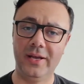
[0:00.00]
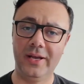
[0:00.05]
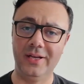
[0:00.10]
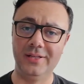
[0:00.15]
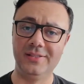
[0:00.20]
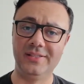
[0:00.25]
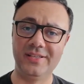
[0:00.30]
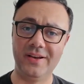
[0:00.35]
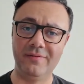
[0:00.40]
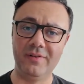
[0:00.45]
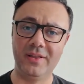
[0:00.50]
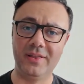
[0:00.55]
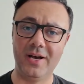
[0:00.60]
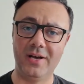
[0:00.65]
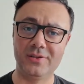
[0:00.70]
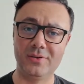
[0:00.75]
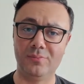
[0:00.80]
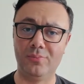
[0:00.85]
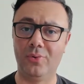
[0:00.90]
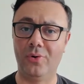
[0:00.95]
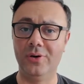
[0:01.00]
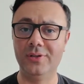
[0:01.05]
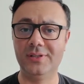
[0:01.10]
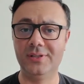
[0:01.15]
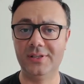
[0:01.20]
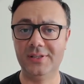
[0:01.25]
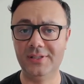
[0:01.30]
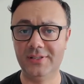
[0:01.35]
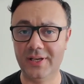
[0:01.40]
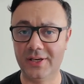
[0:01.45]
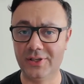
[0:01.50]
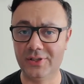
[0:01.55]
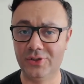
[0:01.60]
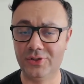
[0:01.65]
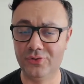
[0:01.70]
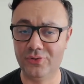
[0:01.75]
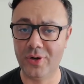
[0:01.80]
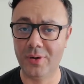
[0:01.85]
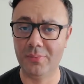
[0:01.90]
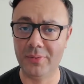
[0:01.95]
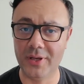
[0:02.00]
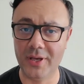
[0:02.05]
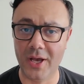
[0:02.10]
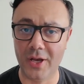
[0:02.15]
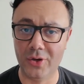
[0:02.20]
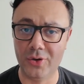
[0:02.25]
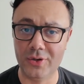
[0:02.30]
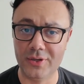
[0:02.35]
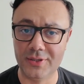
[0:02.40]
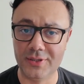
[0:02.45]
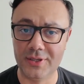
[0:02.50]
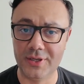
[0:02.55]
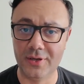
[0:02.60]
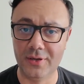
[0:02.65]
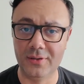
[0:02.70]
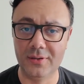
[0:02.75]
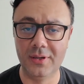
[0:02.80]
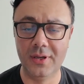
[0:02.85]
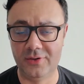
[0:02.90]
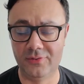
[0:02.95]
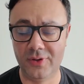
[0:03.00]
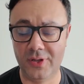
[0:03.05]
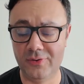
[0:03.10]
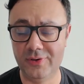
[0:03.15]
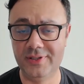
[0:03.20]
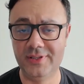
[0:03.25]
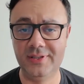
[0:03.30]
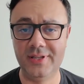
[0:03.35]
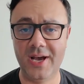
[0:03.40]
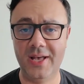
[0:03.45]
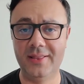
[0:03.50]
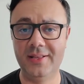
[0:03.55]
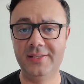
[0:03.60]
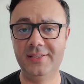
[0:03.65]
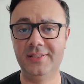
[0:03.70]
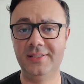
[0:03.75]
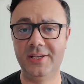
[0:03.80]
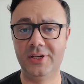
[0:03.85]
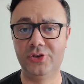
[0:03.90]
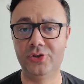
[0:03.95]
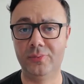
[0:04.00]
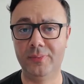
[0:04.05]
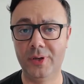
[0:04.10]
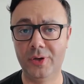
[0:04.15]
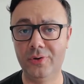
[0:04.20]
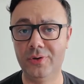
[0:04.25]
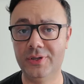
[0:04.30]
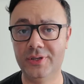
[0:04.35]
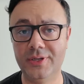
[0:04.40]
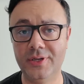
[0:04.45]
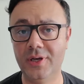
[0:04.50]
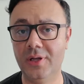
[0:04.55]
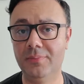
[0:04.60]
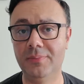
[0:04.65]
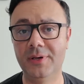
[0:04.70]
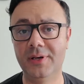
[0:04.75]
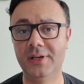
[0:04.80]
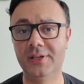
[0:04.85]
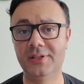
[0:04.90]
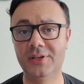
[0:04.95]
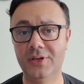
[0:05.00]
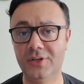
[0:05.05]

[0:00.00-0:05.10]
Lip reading: and 70,000 points is extremely a good deal. The reason that this is extremely good deal because